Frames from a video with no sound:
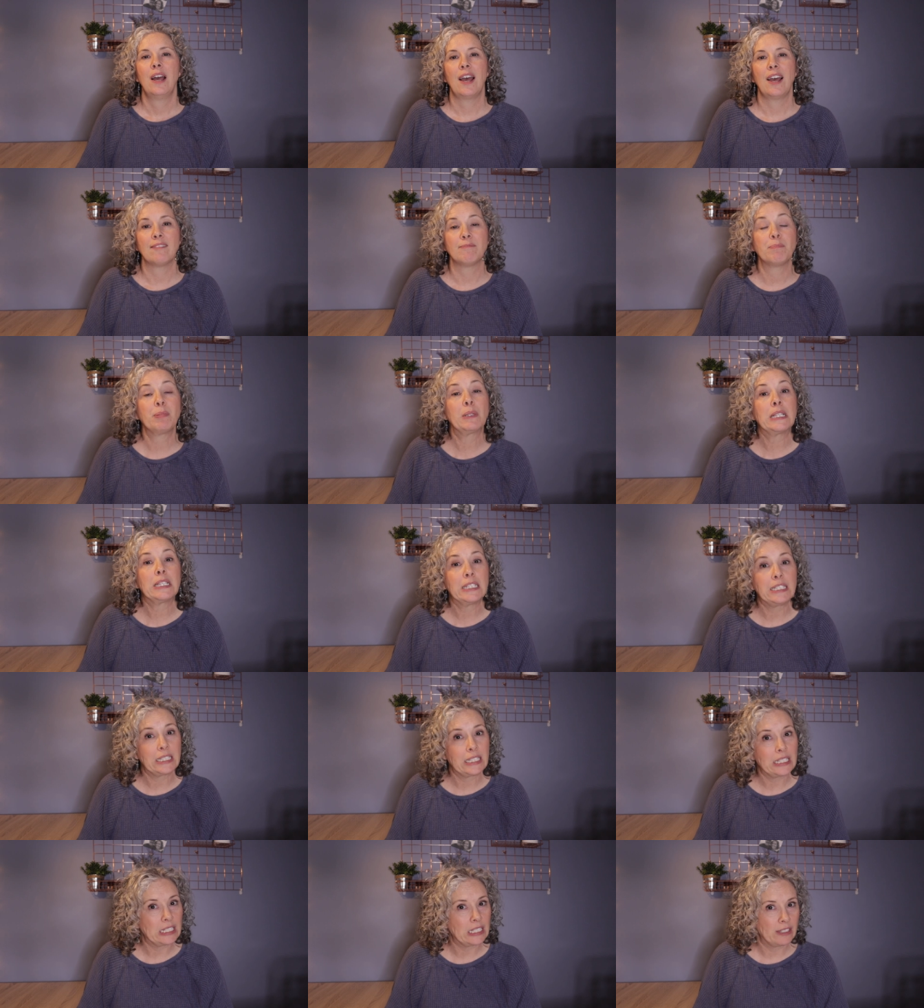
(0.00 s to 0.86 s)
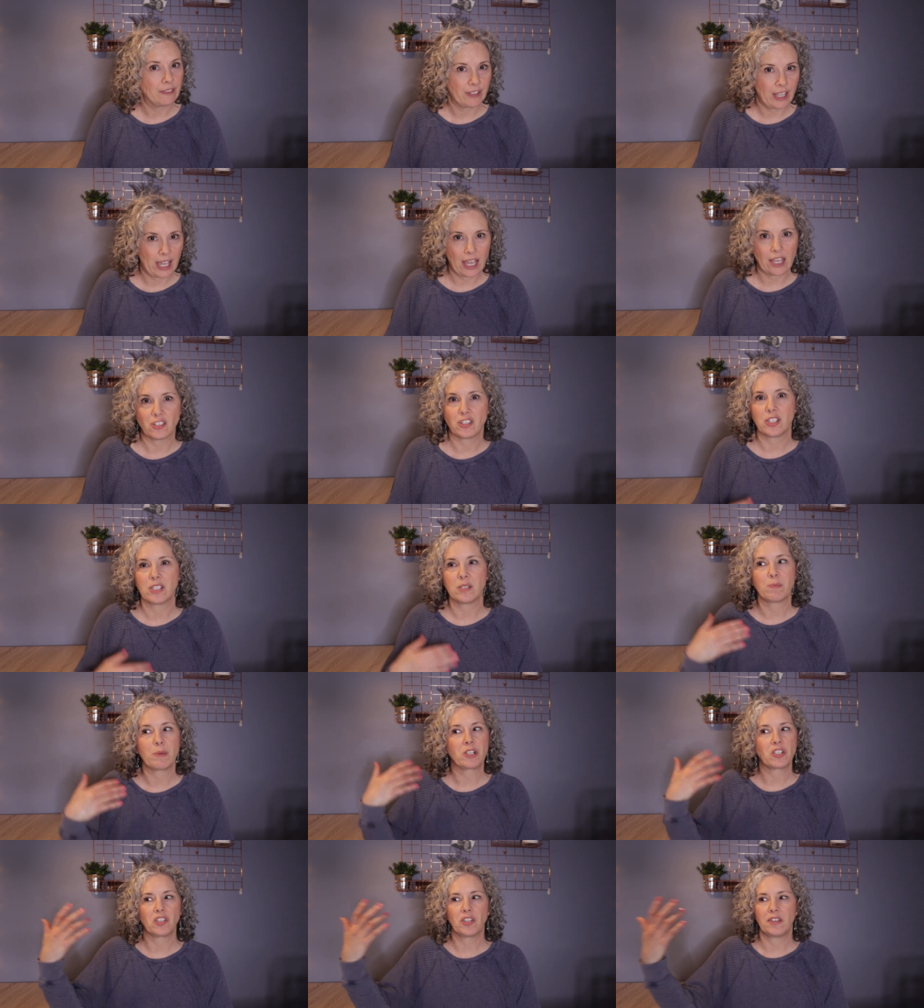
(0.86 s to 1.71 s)
have plenty of cash,
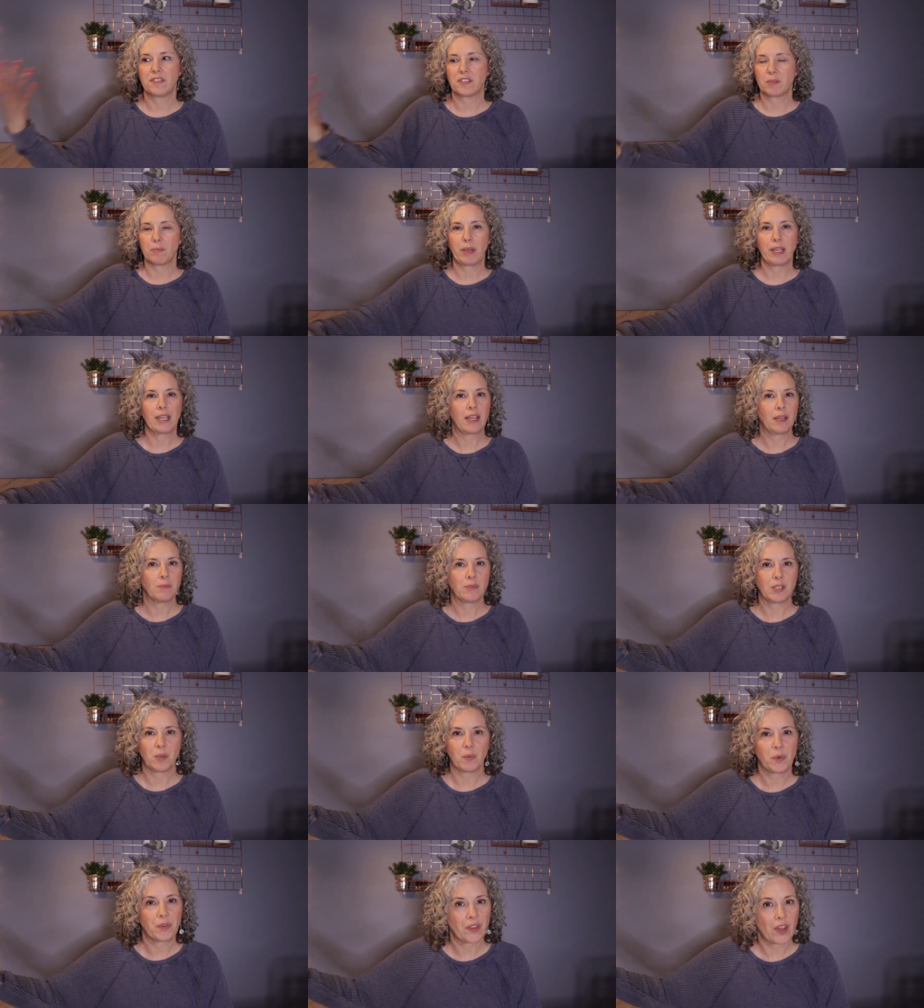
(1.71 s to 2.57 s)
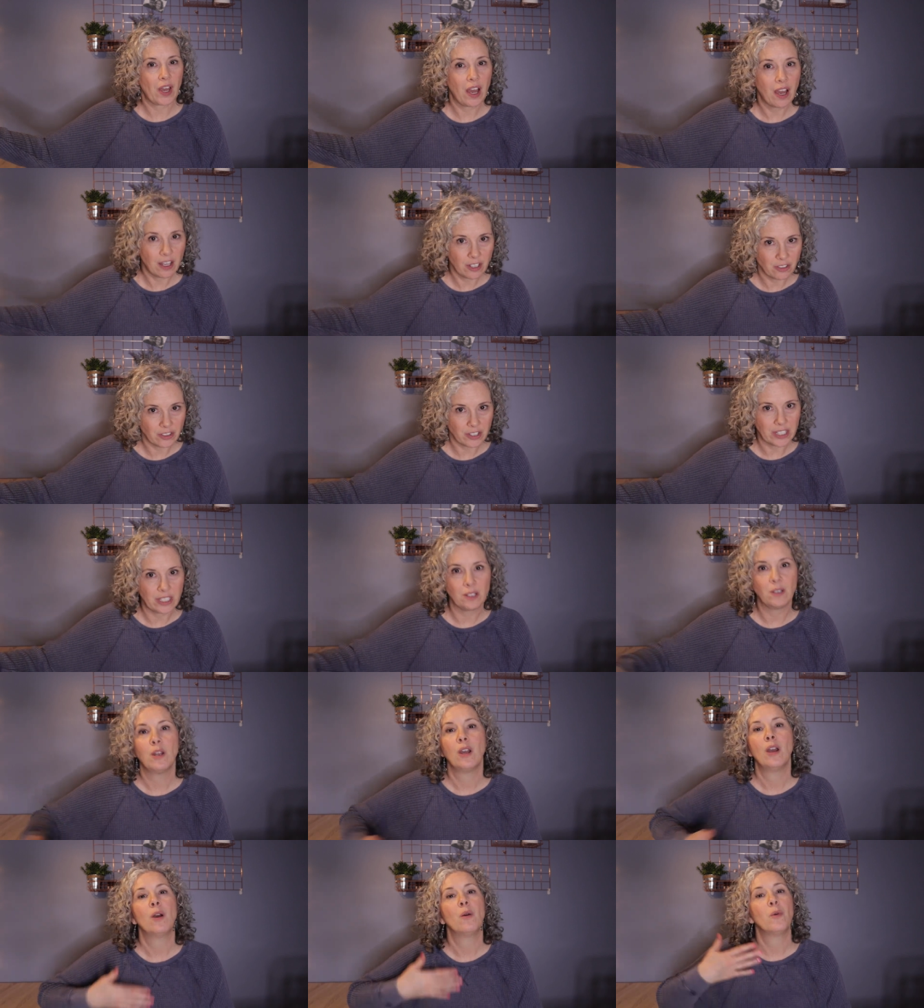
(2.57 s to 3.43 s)
especially if somebody comes in with a
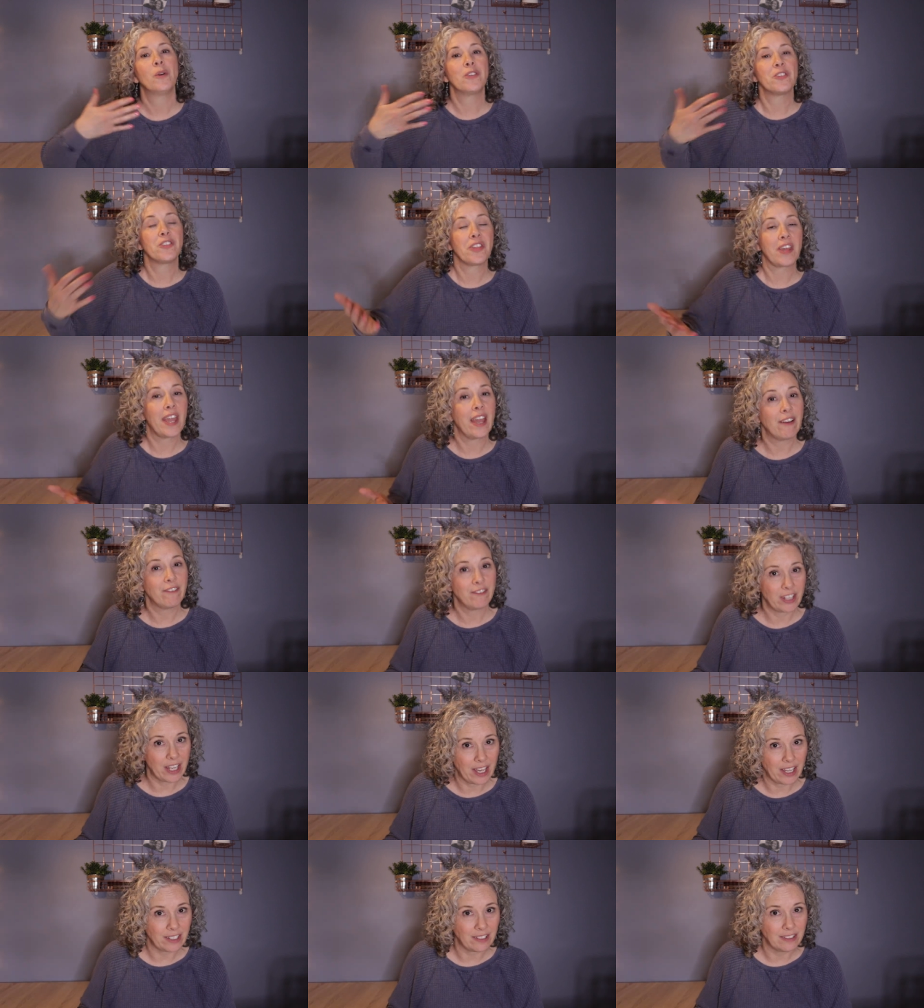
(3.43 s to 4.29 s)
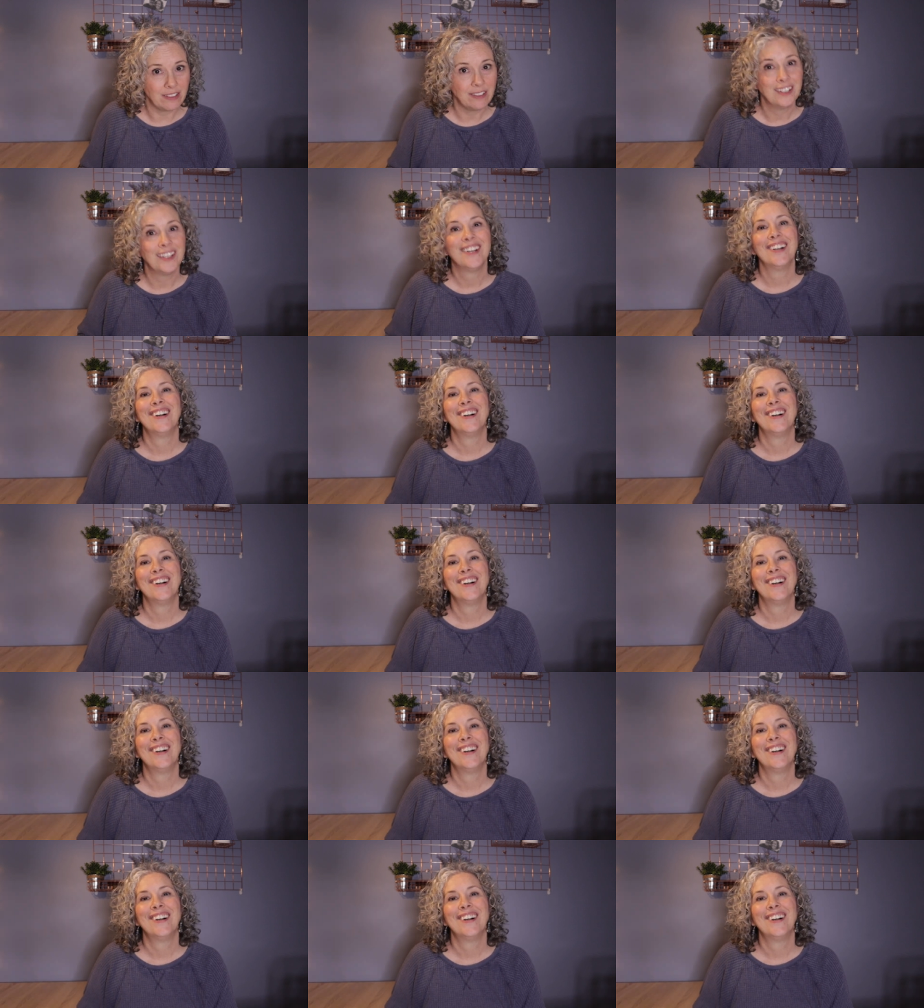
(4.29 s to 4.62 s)
hundred, which they have done.